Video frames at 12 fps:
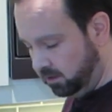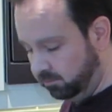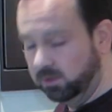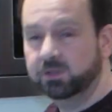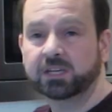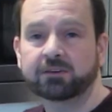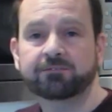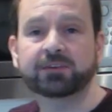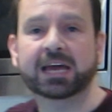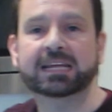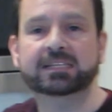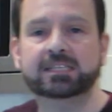I'm using a
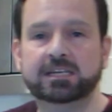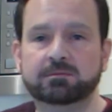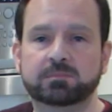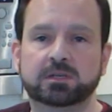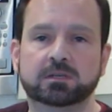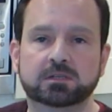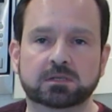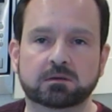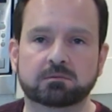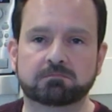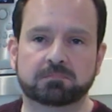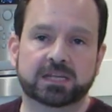flan tin because of,
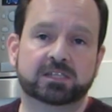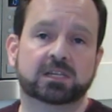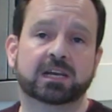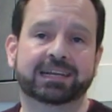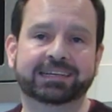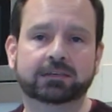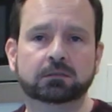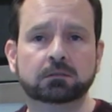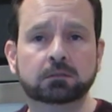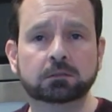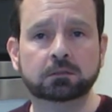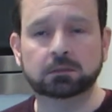uh, it's clean
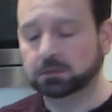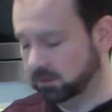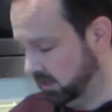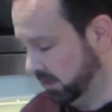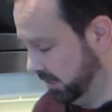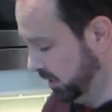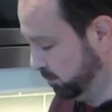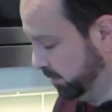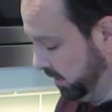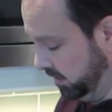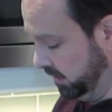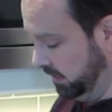and that's
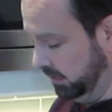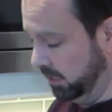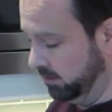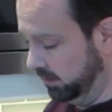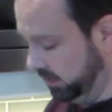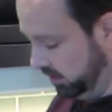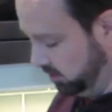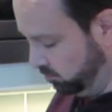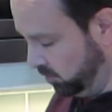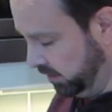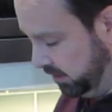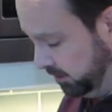basically the only decent
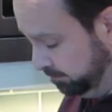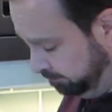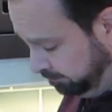reason.